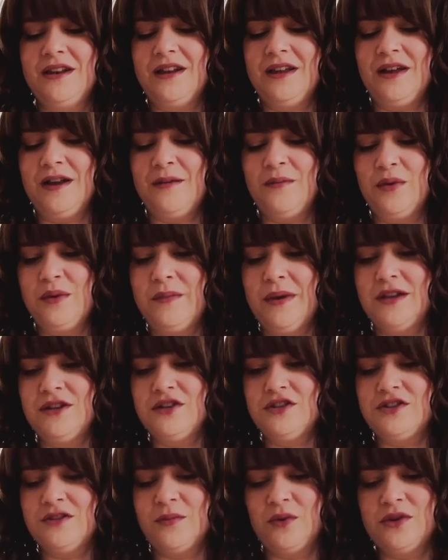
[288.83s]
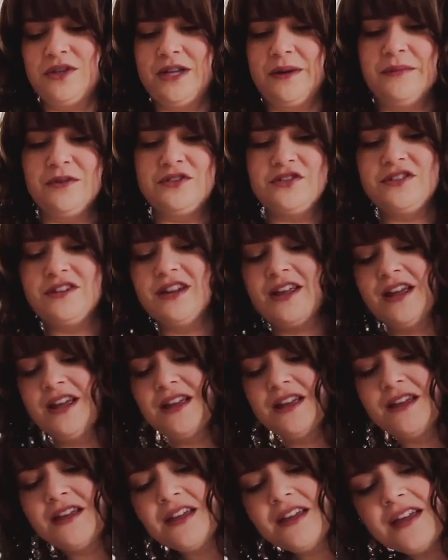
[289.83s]
Um, we may do some more damage today.
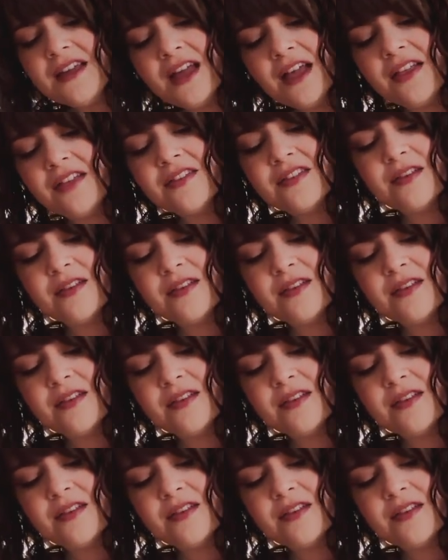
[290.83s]
And